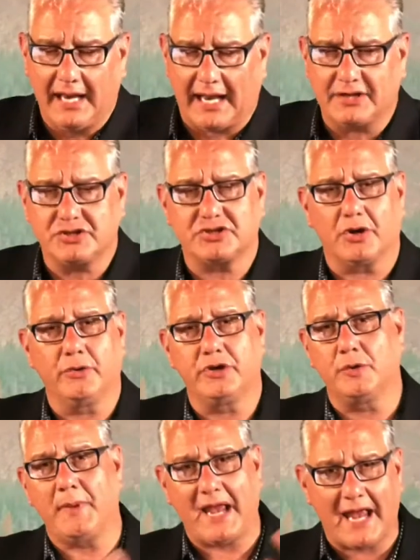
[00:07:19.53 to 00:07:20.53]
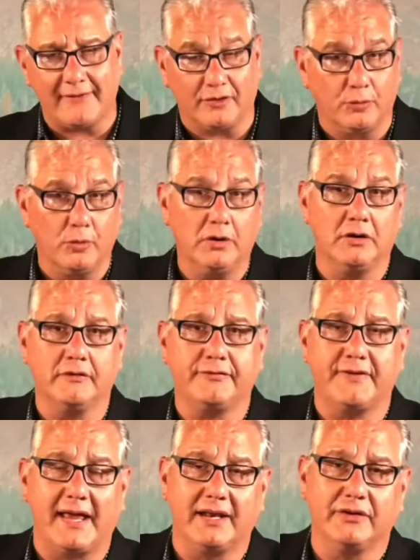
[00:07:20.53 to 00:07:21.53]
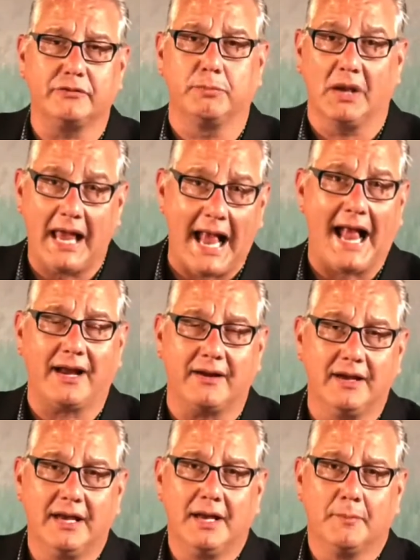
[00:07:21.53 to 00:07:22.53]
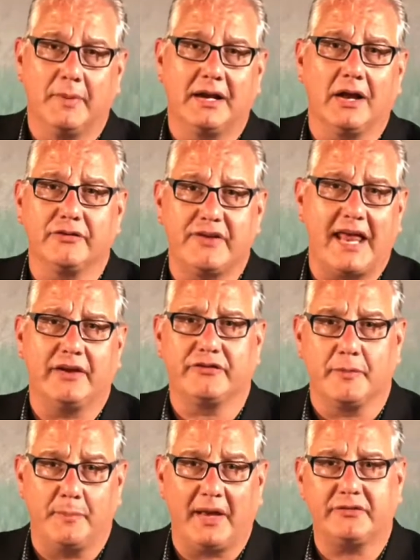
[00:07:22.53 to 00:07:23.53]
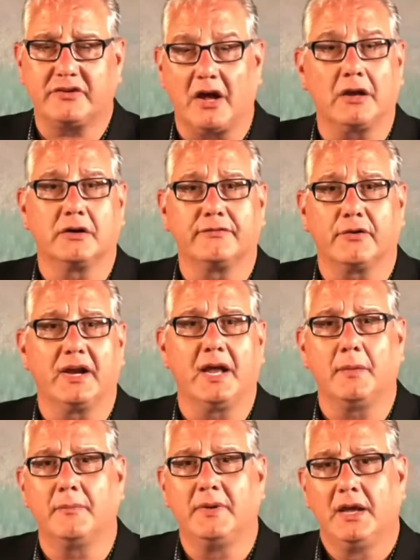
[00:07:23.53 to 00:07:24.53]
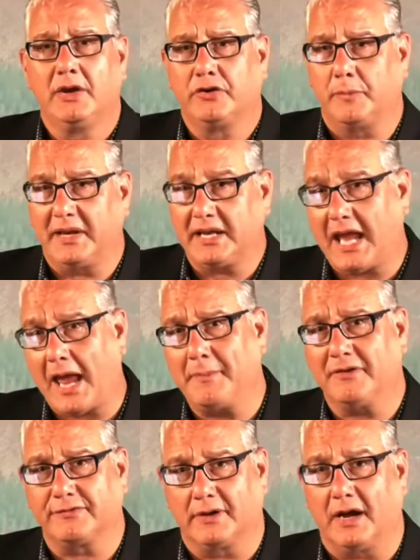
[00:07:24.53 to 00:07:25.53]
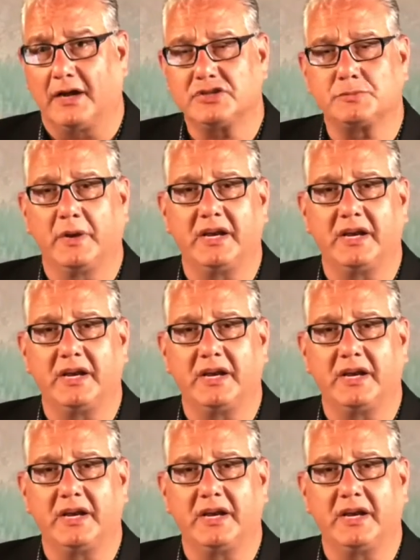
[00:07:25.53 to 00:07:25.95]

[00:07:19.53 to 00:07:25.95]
And so you may have a wolf that is black, because that is the best color for him to be camouflaged.